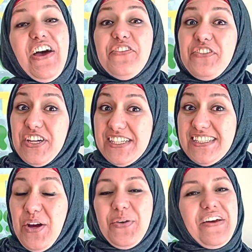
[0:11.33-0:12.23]
First,
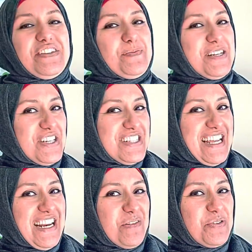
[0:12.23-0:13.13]
we have a special
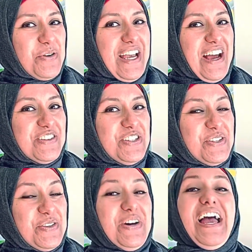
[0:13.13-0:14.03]
salam going out
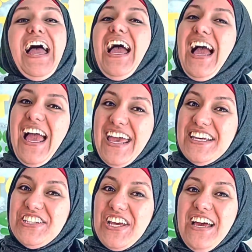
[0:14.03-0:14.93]
to
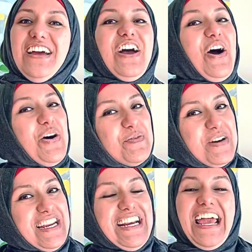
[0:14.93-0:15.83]
Aisha,
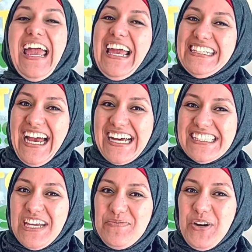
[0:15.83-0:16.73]
Omar, and
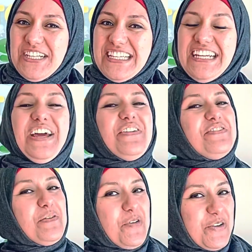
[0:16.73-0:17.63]
Hassan Muhsin
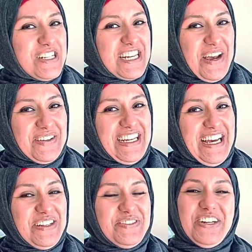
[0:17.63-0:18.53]
from Orange County,
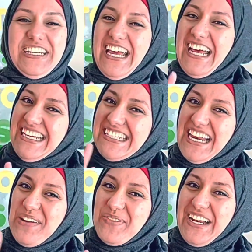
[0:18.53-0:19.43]
California.
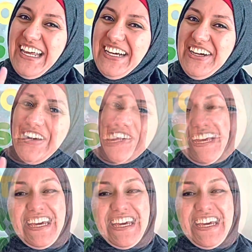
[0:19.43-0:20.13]
Assalamu alaykum.